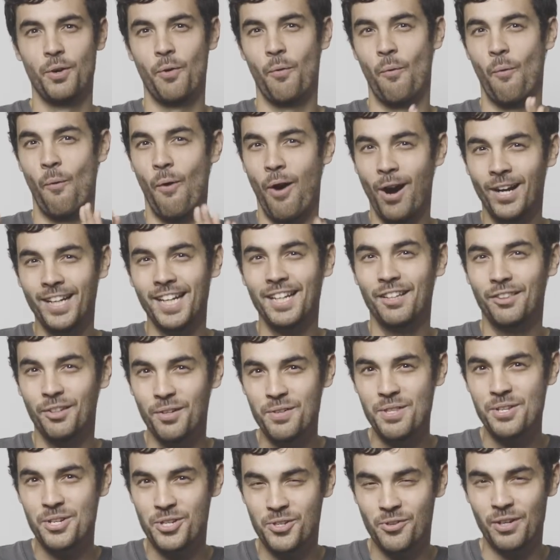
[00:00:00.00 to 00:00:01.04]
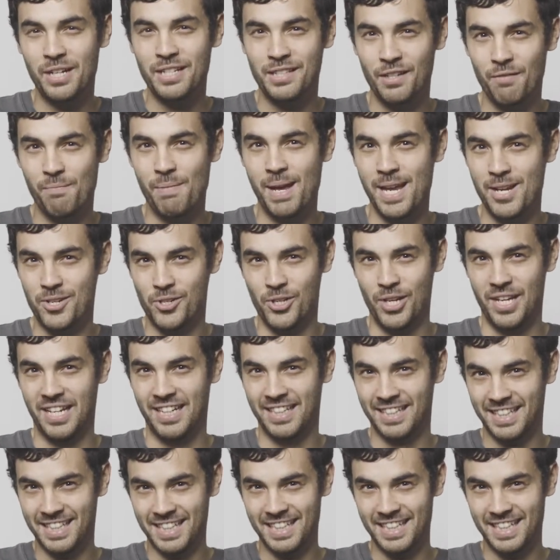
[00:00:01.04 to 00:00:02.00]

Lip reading: walking through the streets of Beijing.